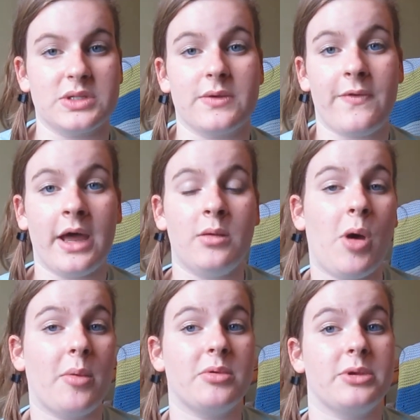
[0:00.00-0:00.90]
So find
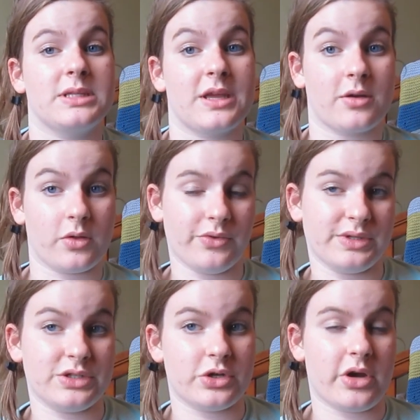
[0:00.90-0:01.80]
bobby pins that are
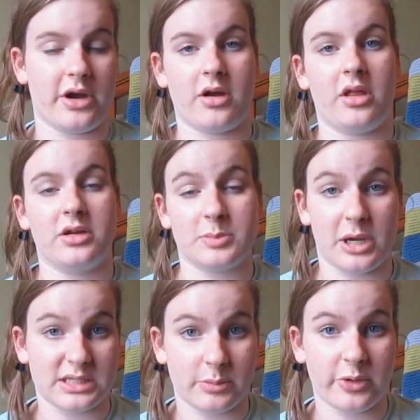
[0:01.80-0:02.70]
closest to your hair color as
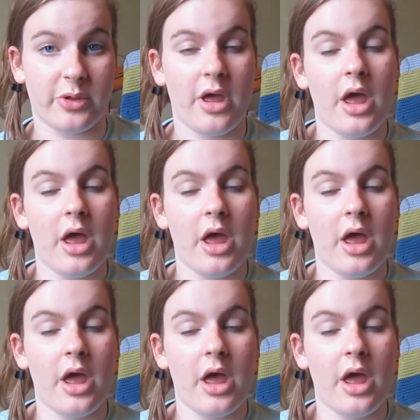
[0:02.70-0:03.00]
possible.